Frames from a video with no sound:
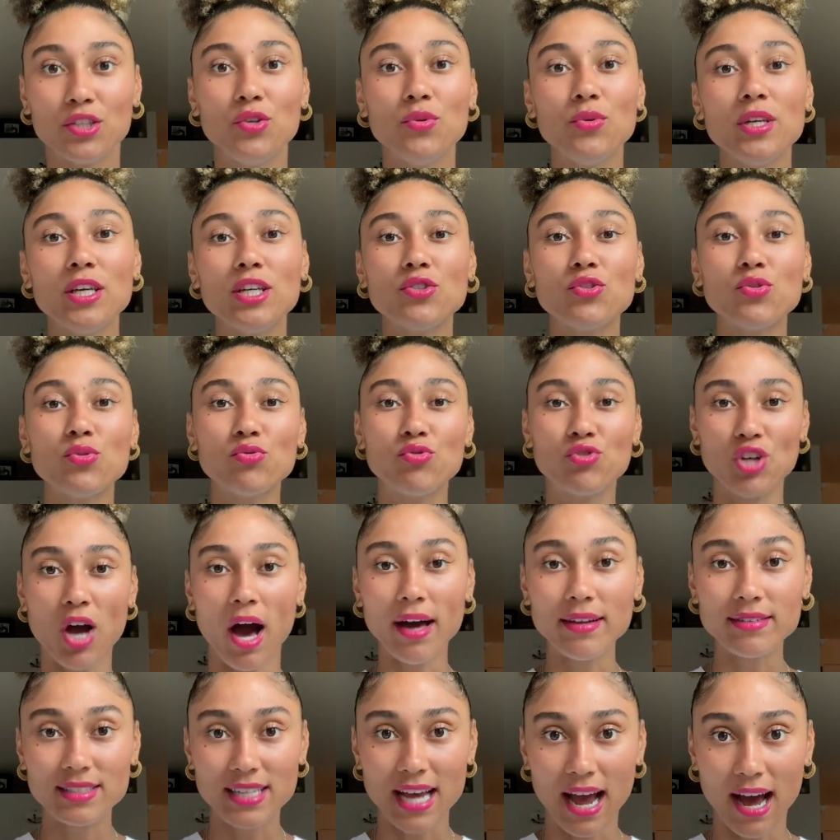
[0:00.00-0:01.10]
you need to
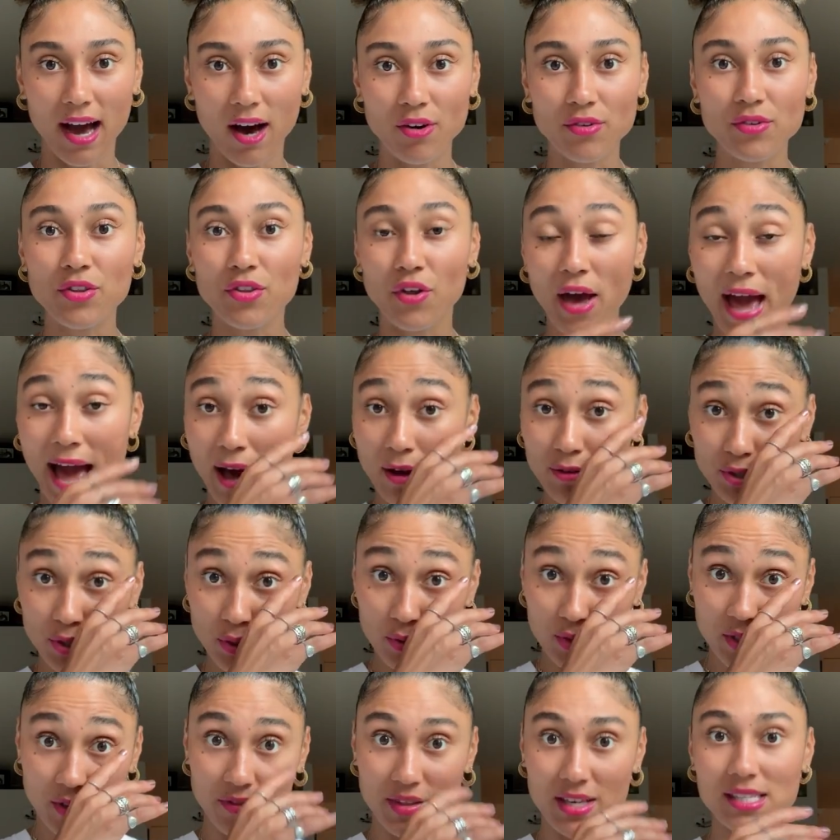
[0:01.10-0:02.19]
jot down, the
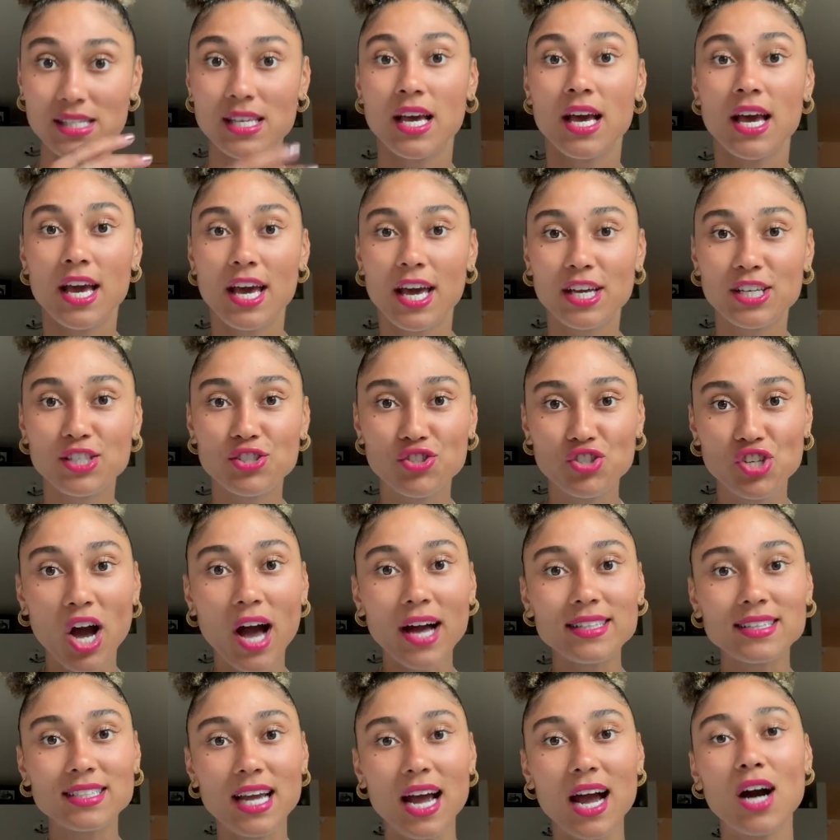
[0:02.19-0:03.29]
how-tos of this is
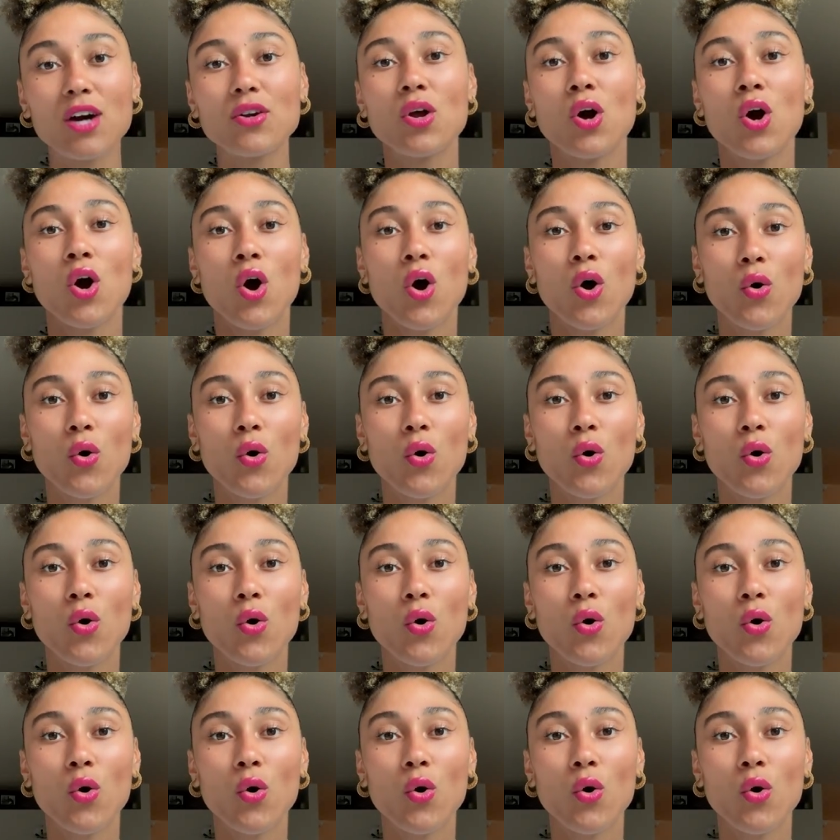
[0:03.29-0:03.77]
jot down,